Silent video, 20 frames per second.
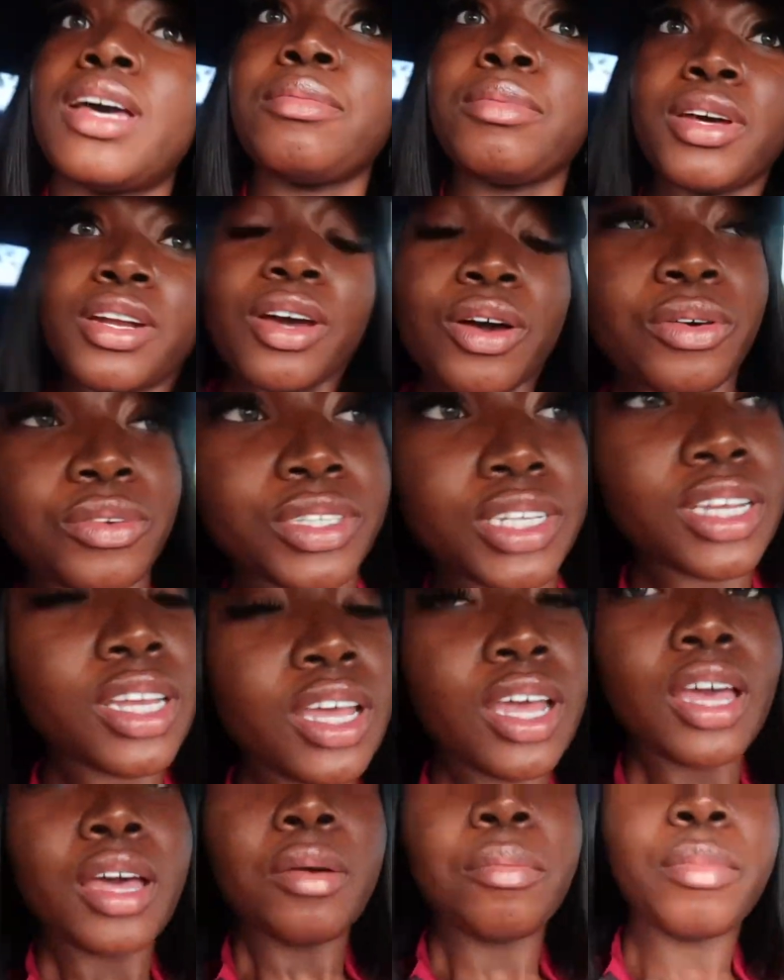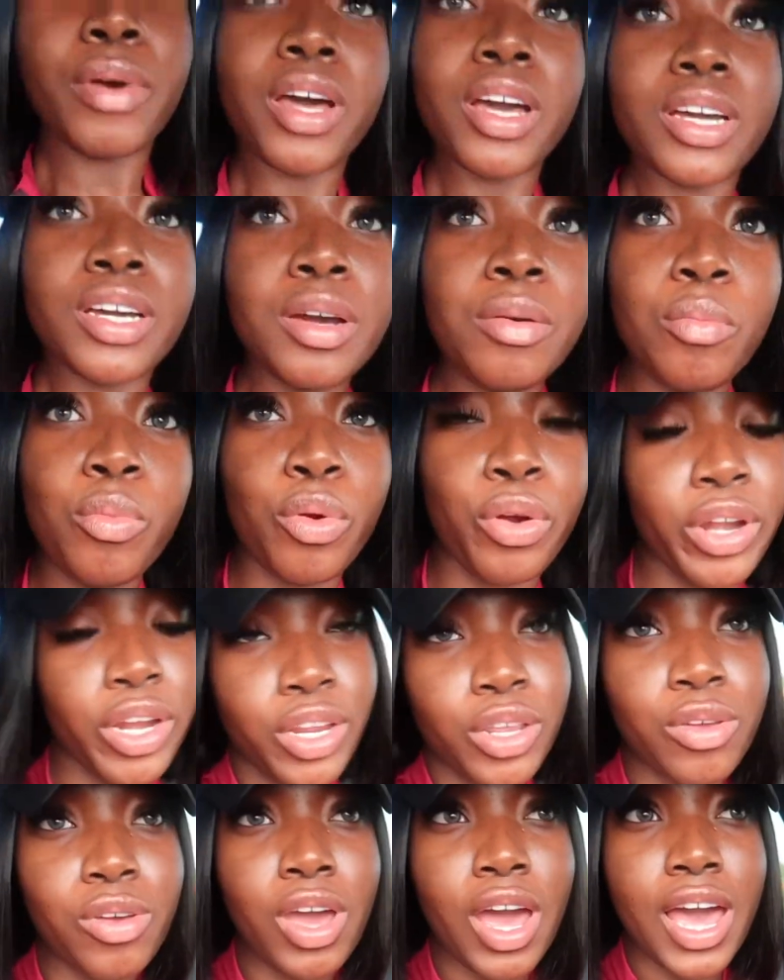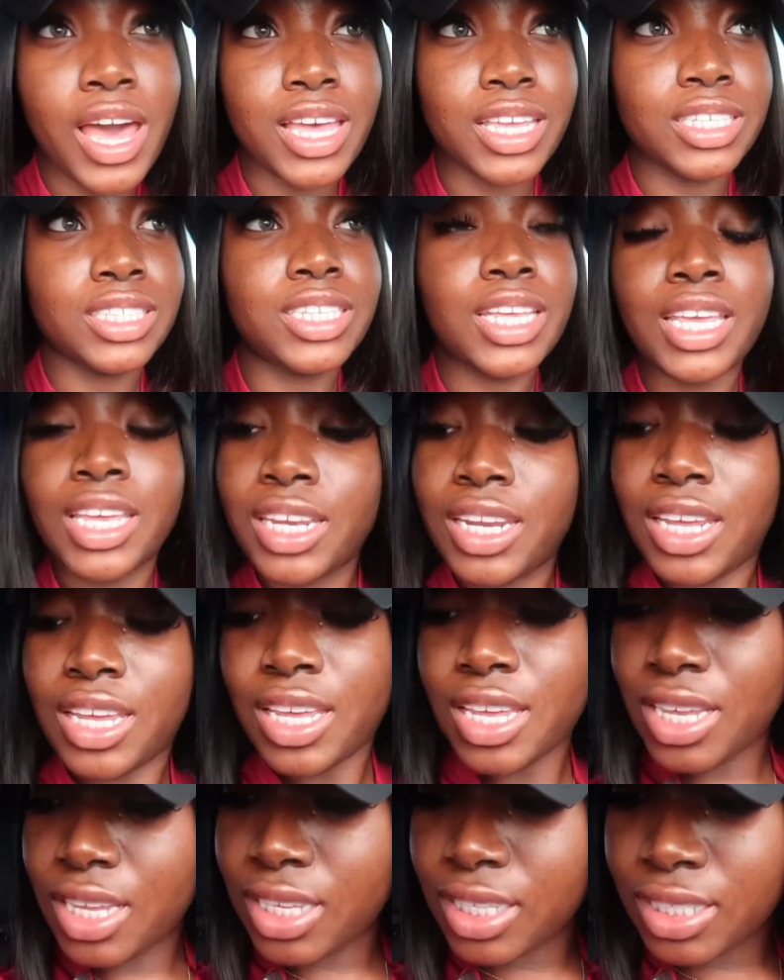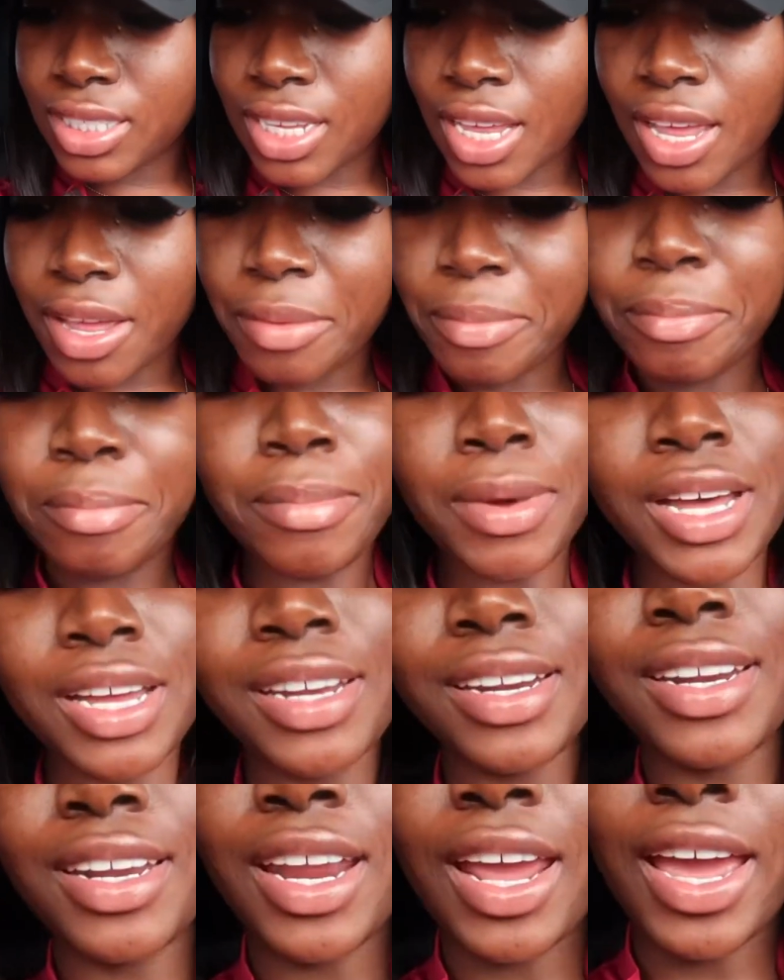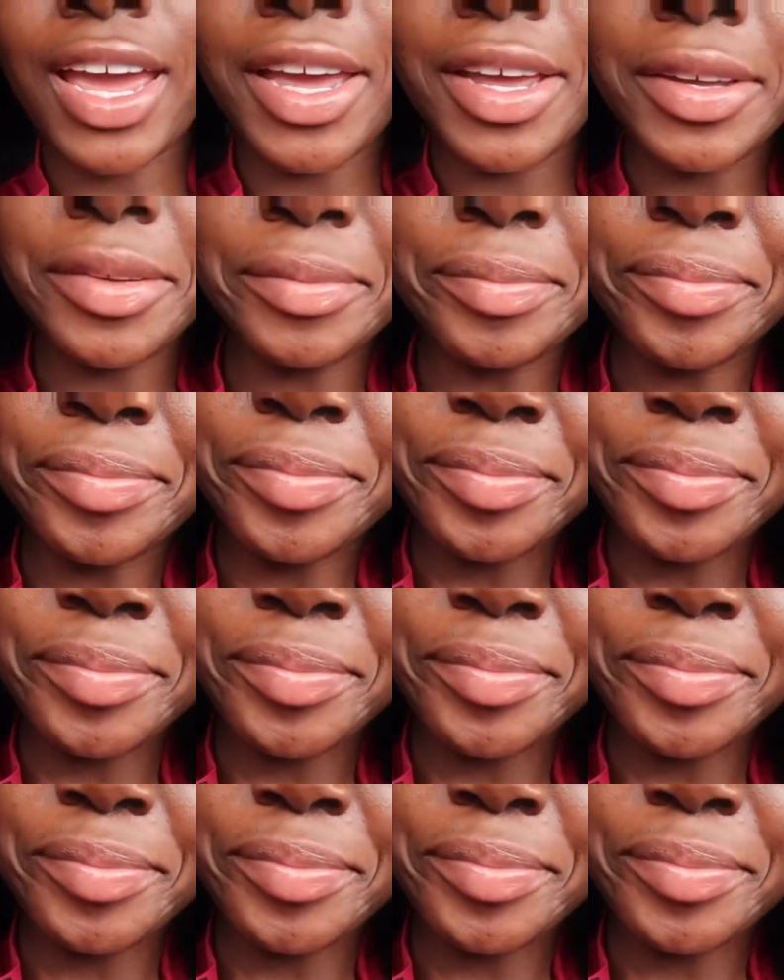I'm gonna hold it. But good morning, you guys. It is a Monday.